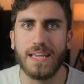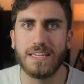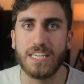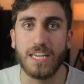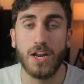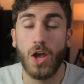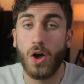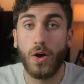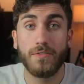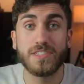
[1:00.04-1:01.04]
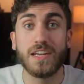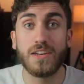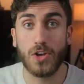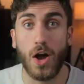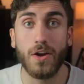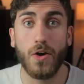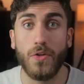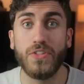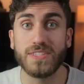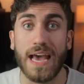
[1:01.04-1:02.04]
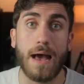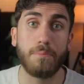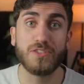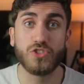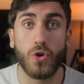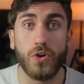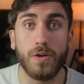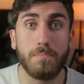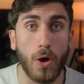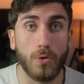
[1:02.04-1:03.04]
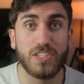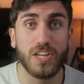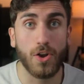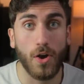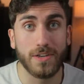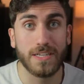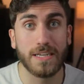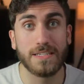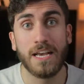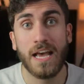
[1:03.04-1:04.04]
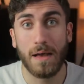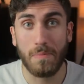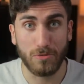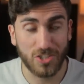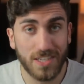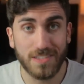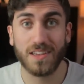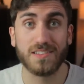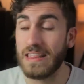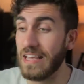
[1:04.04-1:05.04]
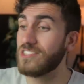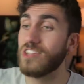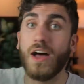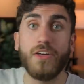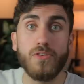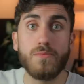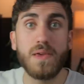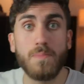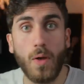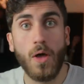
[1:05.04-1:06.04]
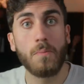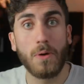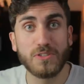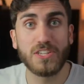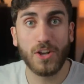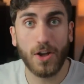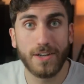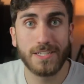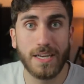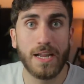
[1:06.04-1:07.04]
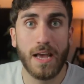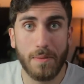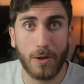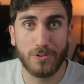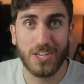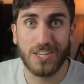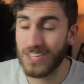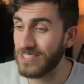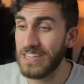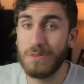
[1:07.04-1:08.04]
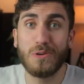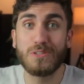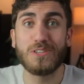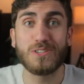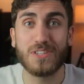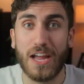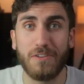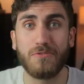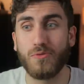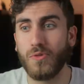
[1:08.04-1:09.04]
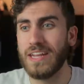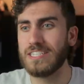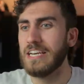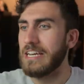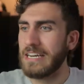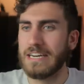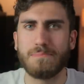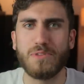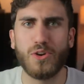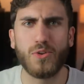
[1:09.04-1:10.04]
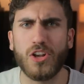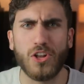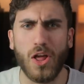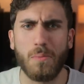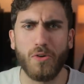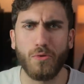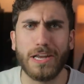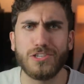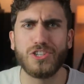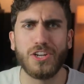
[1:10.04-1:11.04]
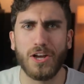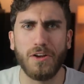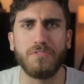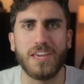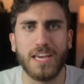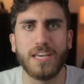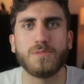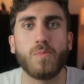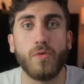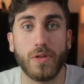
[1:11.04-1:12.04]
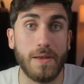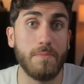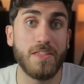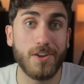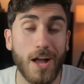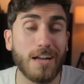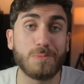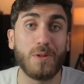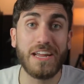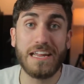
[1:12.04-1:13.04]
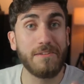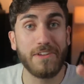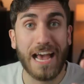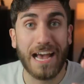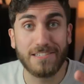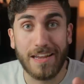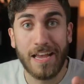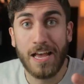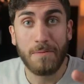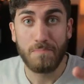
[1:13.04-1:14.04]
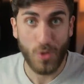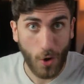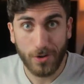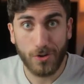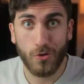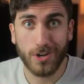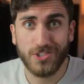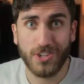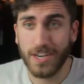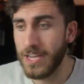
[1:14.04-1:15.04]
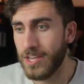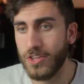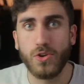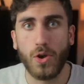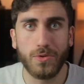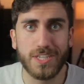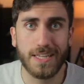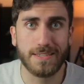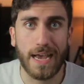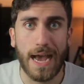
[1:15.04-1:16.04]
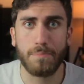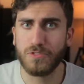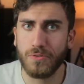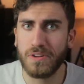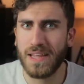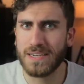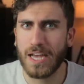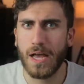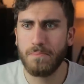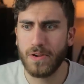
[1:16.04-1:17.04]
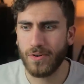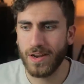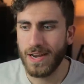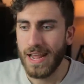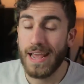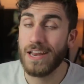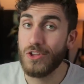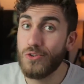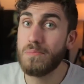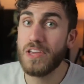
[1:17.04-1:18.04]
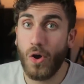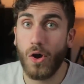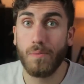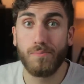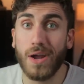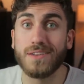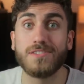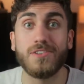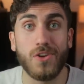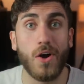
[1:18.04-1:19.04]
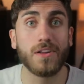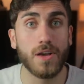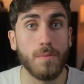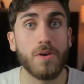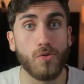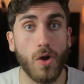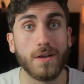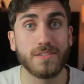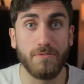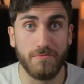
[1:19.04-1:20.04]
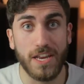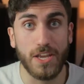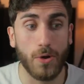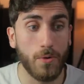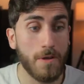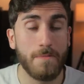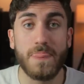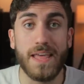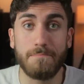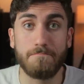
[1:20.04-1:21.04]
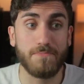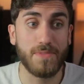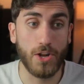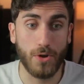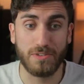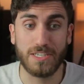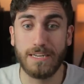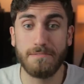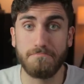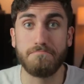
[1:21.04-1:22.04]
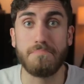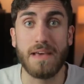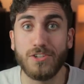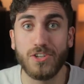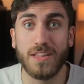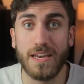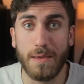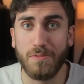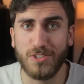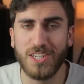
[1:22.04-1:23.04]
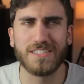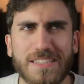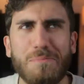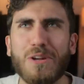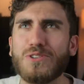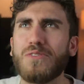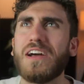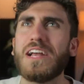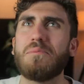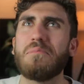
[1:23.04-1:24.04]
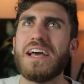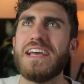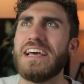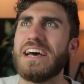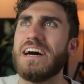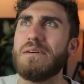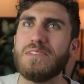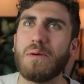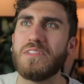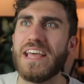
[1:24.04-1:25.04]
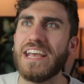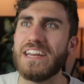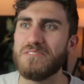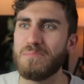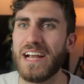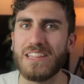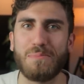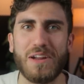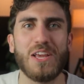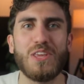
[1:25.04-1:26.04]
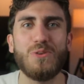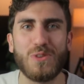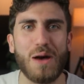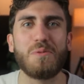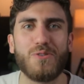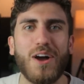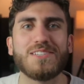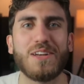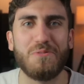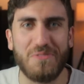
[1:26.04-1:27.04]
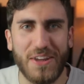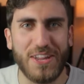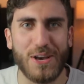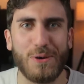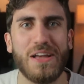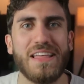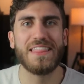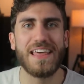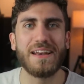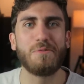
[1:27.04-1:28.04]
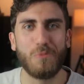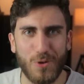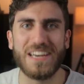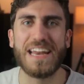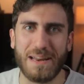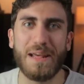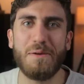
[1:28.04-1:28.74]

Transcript: eighteen, all of a sudden got on this app and started posting content about Jesus. And they saw other people posting content about Jesus. And it was this kind of great, um, you know, conglomeration of kids proclaiming the gospel. And even as a non-Christian, you go to this app during that time period and you'd be hard pressed to not come across a video that, you know, didn't mention the name of Jesus. I'm not sure if I got my uh, double negatives back there, but you'd come across a video that wouldn't